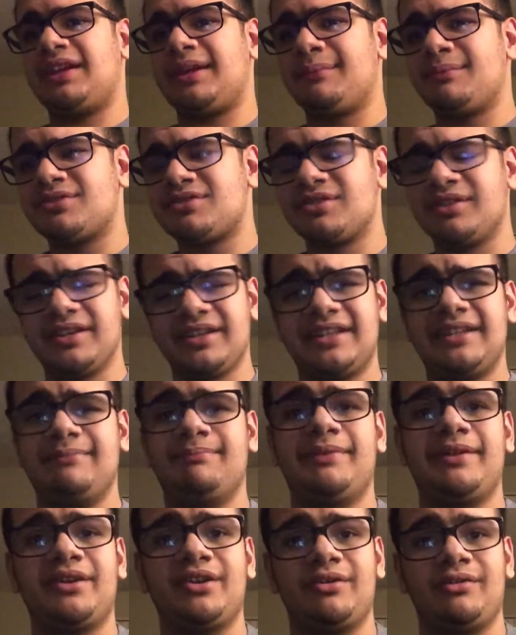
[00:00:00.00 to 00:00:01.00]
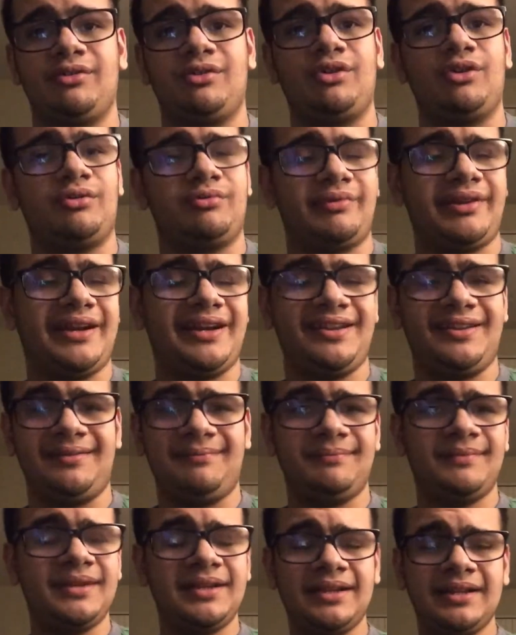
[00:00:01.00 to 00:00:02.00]
I'm starting to get better
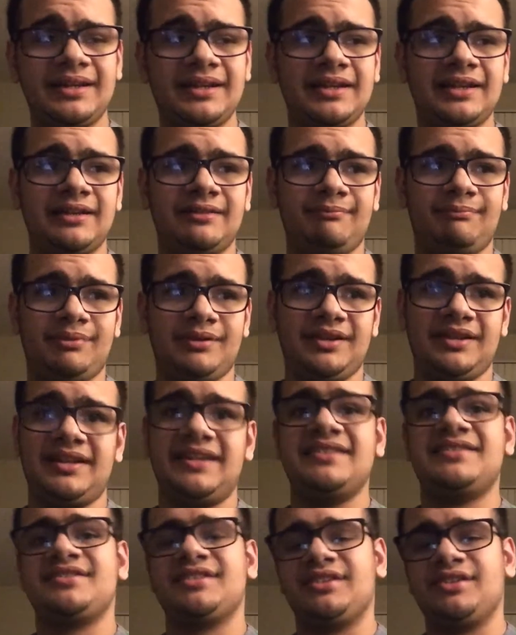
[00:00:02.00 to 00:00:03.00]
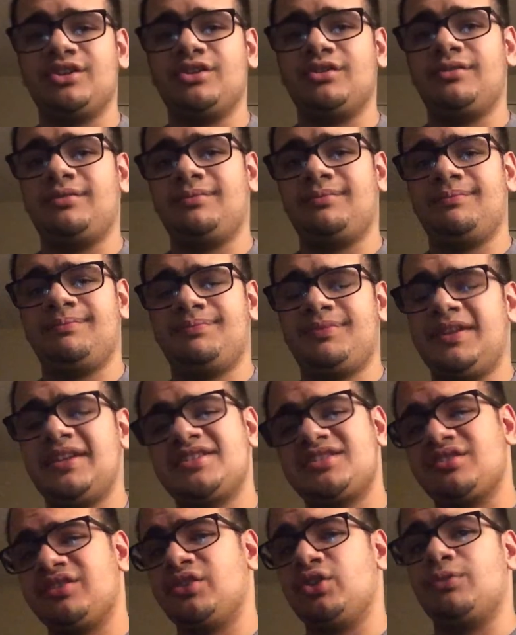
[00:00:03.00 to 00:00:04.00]
already, but it's little
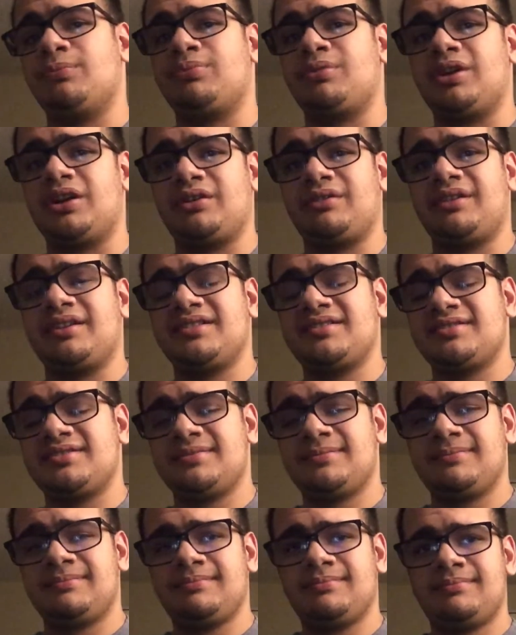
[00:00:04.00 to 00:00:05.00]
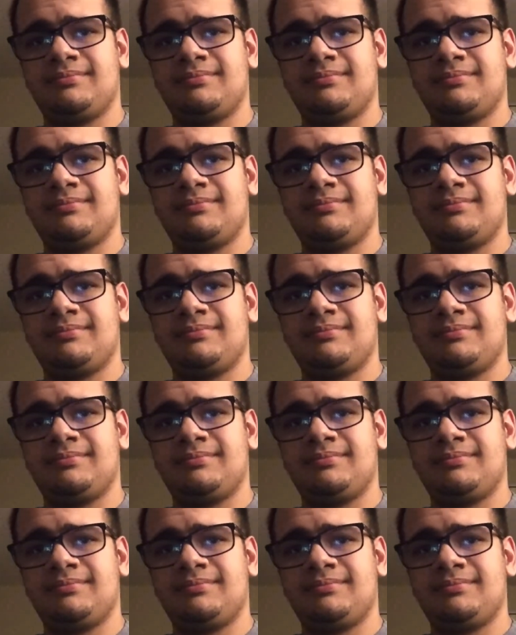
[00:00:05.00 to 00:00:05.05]
progress.